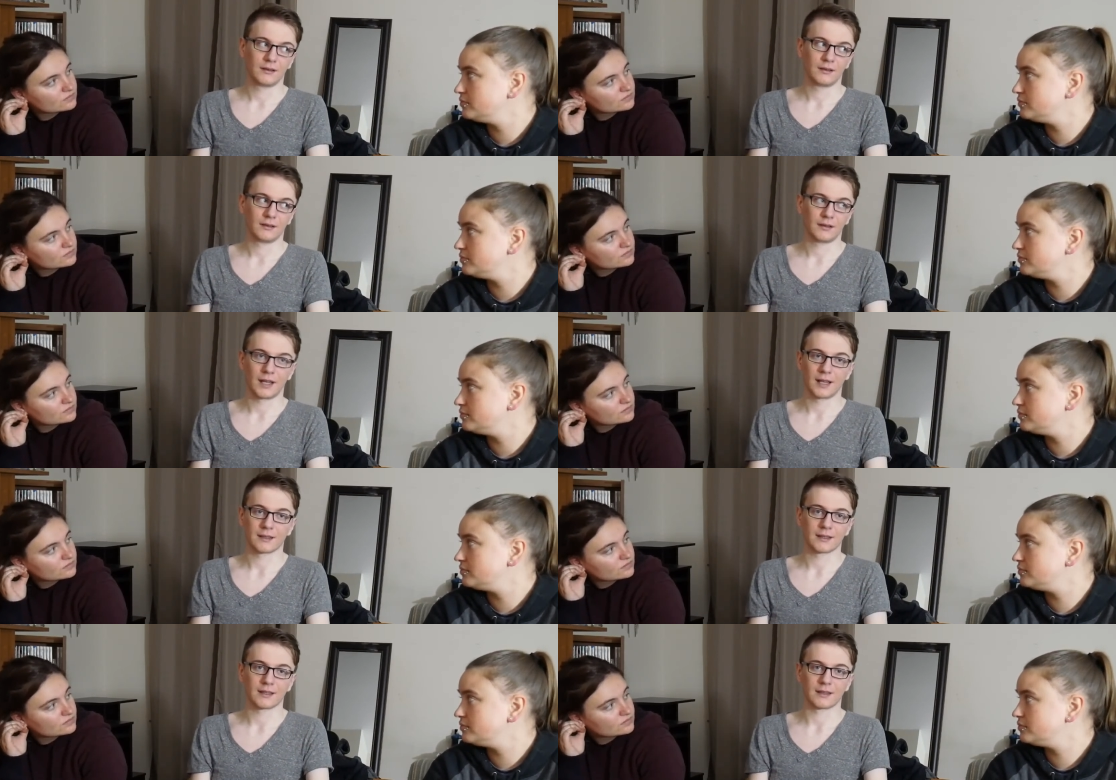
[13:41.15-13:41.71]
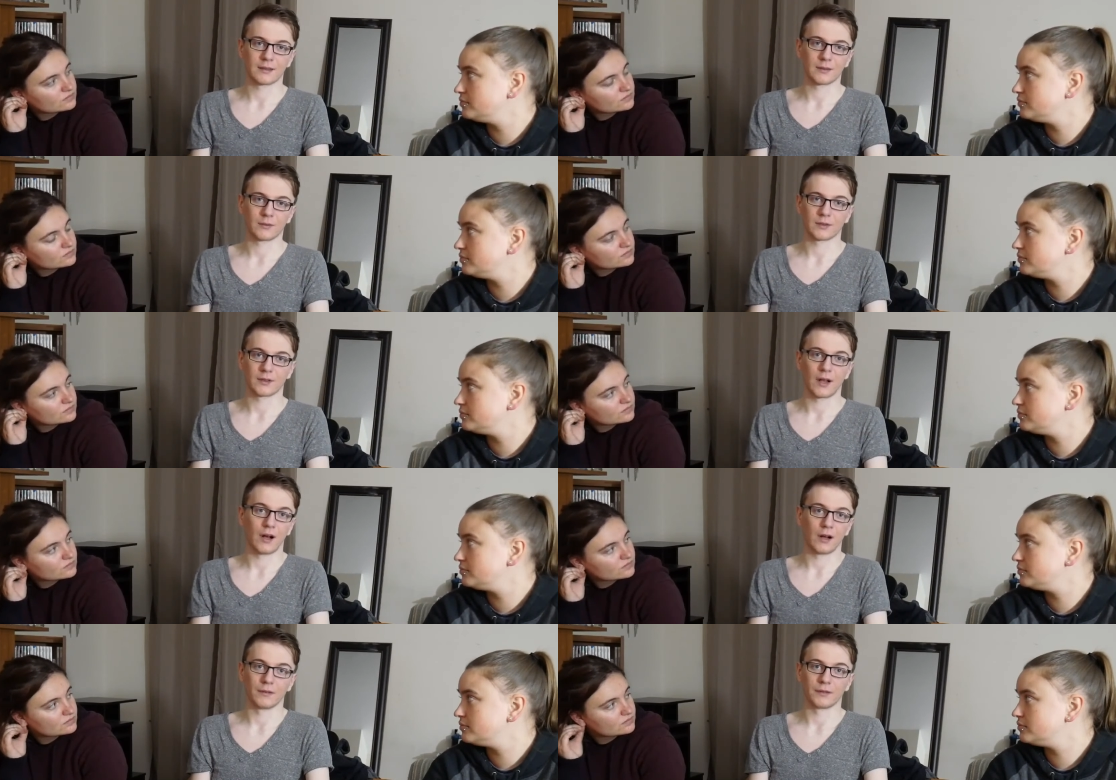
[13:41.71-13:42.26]
Speaker 1: last season was
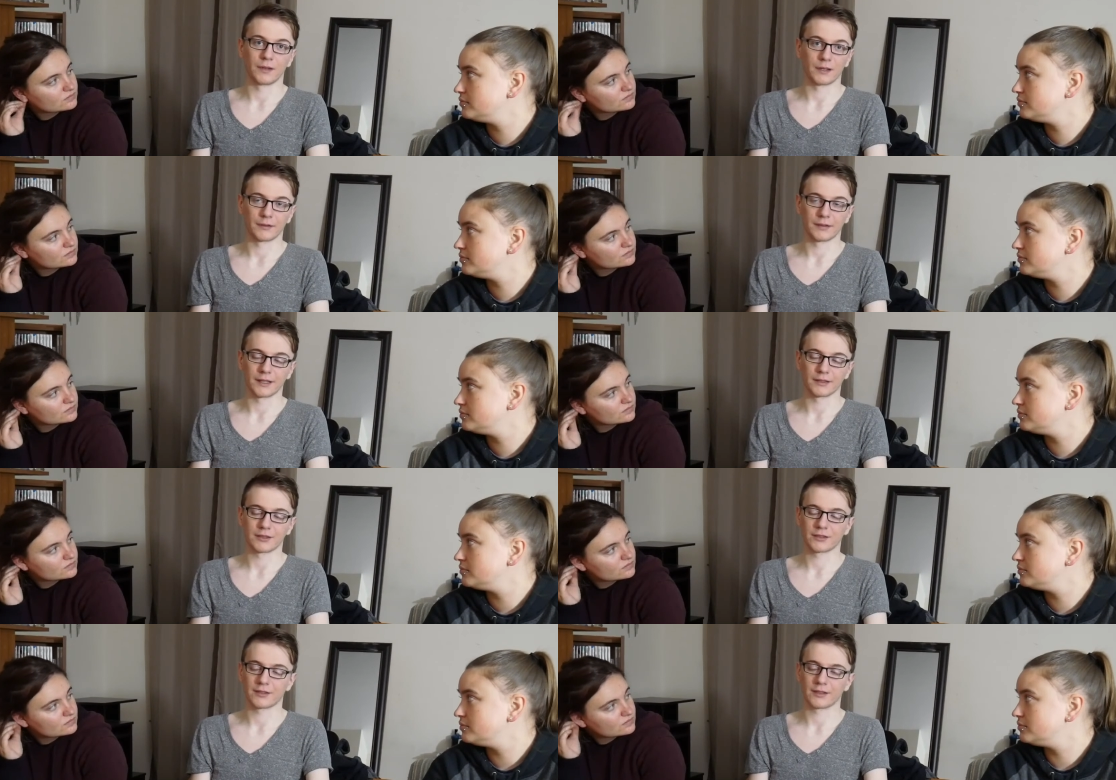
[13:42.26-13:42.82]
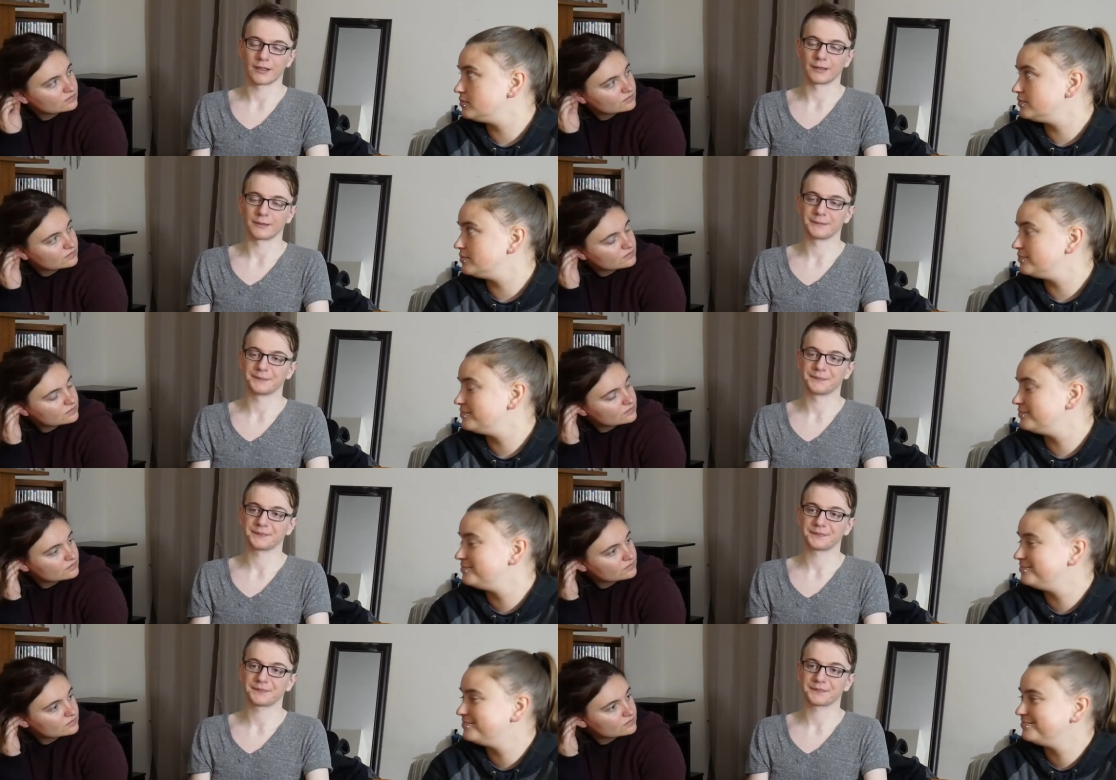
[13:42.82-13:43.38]
all far fetched. So
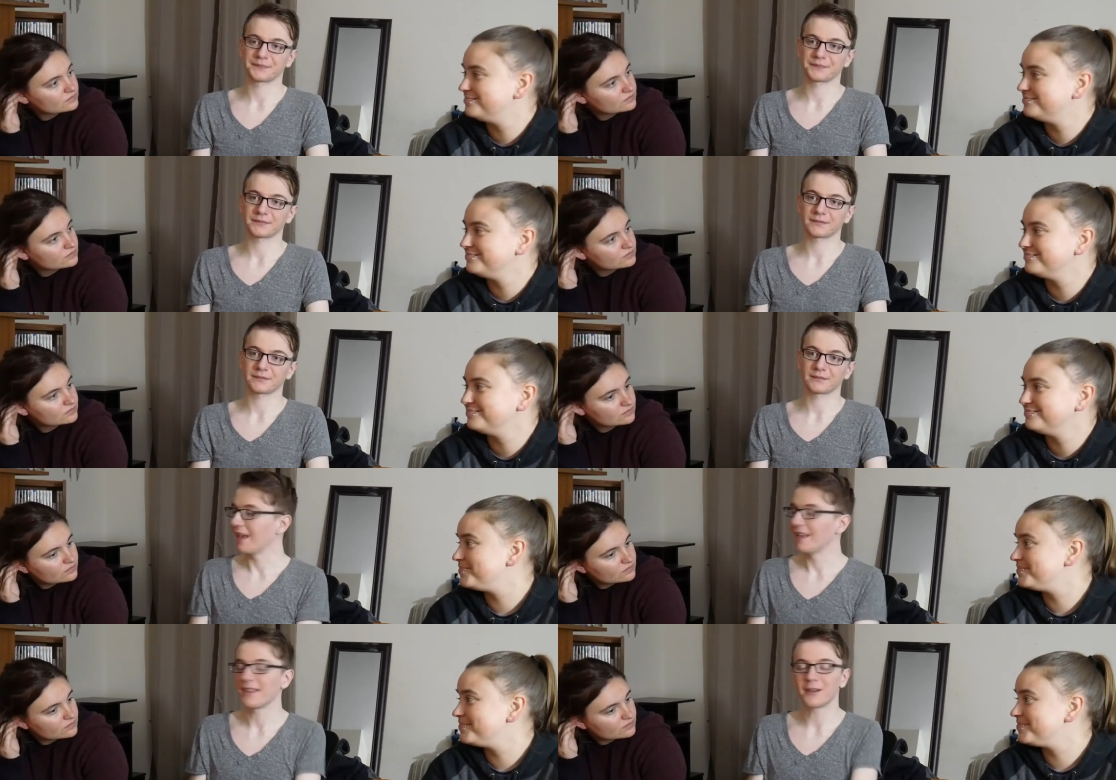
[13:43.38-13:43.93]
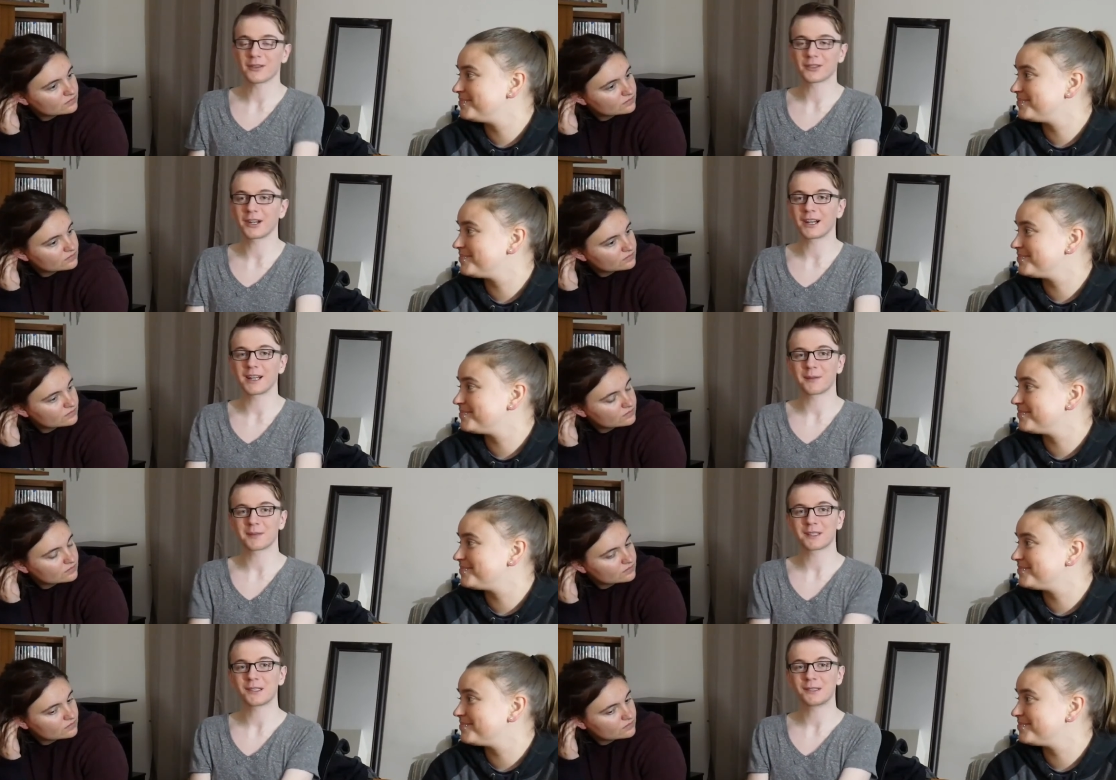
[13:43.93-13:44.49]
that was a great
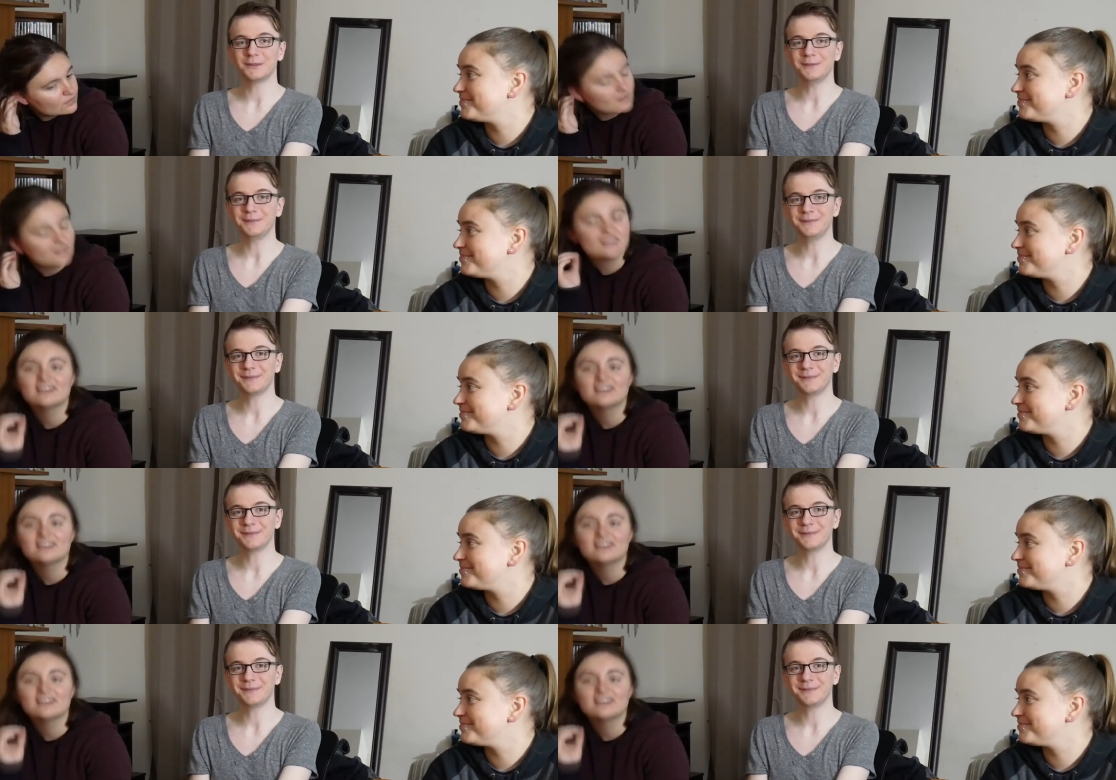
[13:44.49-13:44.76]
episode.